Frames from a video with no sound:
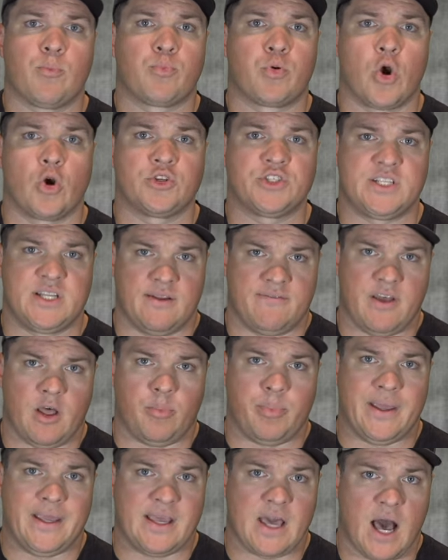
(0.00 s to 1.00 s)
approach to
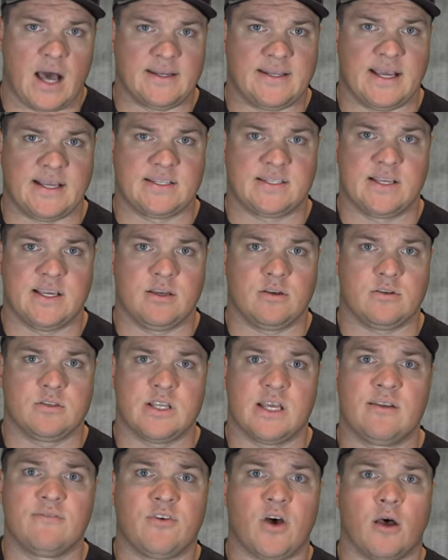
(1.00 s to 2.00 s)
developing contact skills
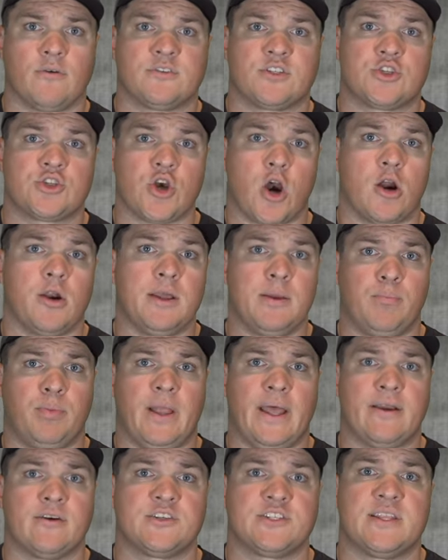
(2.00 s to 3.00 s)
involves starting
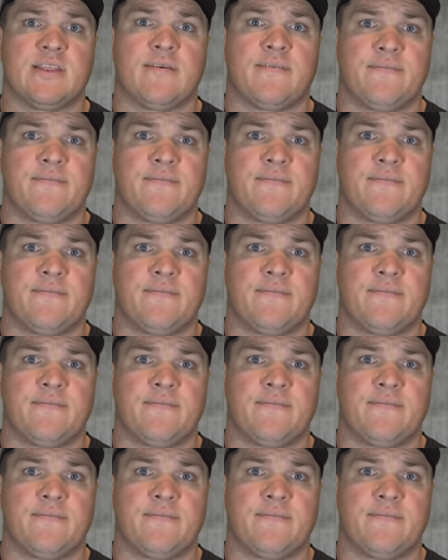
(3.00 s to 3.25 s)
players in the